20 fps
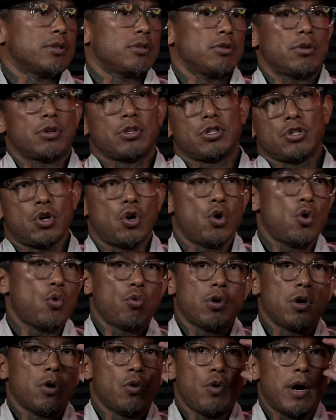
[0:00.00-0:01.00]
So there's no
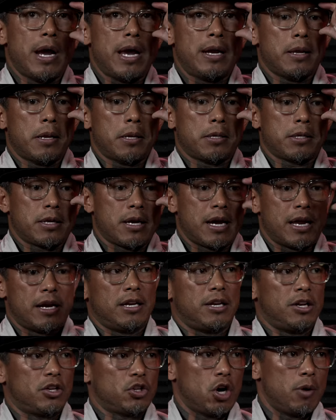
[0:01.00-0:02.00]
real way to kind of
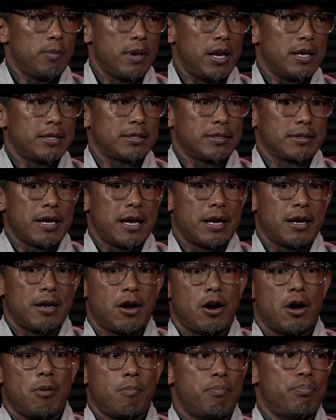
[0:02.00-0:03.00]
determine. It's kind of
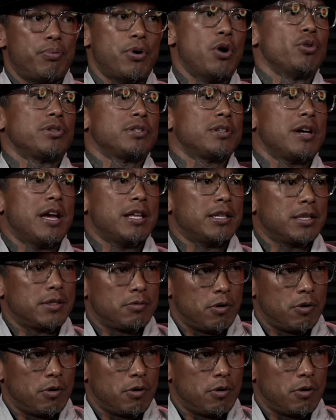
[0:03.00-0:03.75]
all bro science is